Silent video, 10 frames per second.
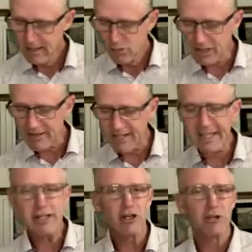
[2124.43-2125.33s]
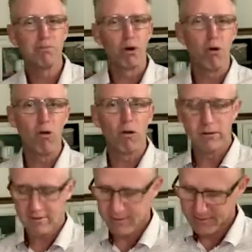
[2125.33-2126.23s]
Whenever he heard Paul,
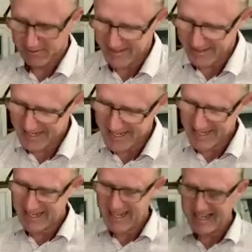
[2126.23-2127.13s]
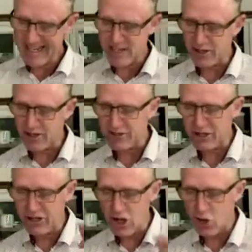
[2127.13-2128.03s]
he heard the
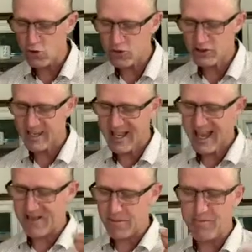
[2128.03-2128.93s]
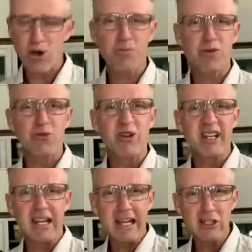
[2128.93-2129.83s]
notes and the purpose
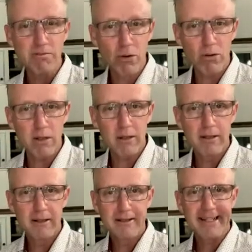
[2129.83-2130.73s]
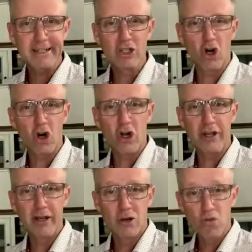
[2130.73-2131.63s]
written in his book that
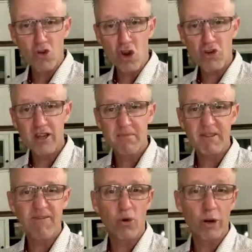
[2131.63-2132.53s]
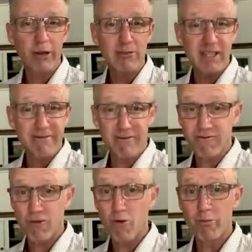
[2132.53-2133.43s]
God wrote before he was even
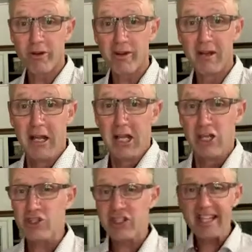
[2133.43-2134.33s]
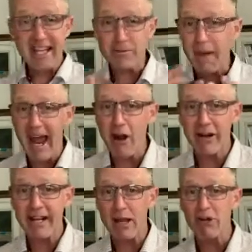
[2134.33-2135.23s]
formed. You see, there's power
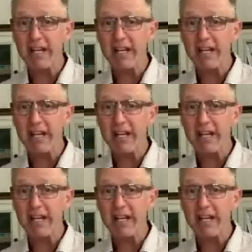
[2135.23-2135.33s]
in a name.